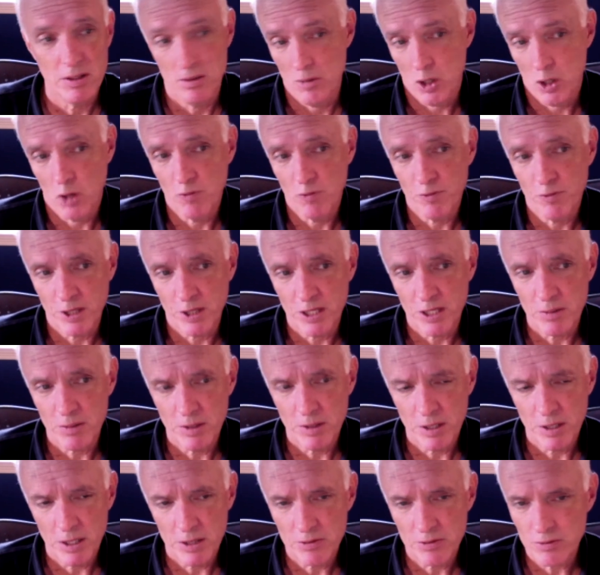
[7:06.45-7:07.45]
Hopefully
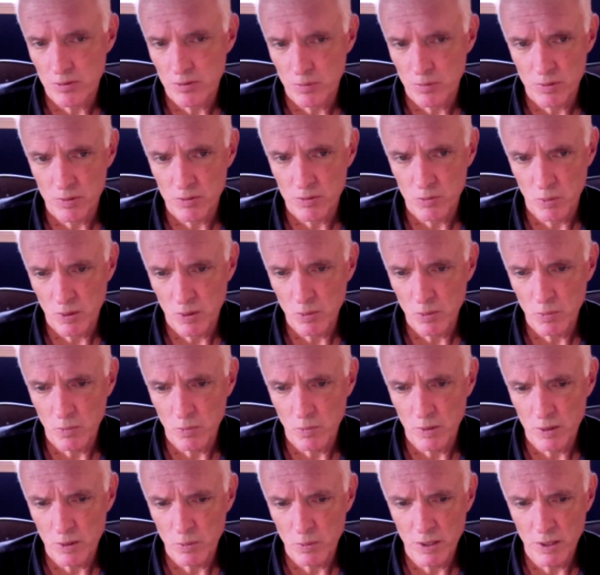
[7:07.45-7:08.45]
the answer is
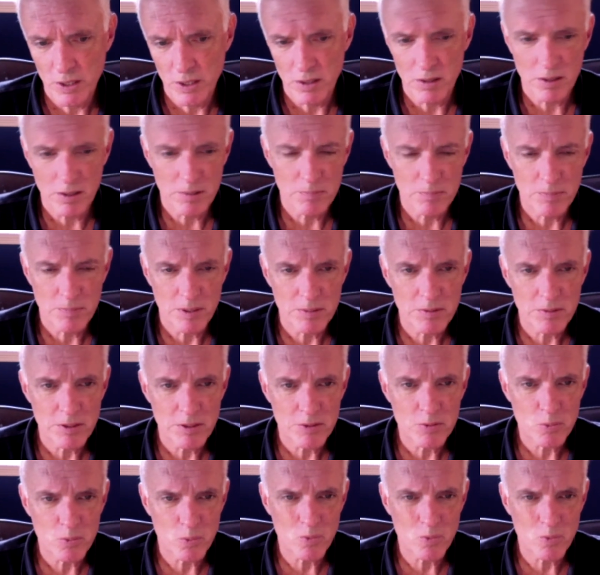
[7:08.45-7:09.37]
we will, but it's,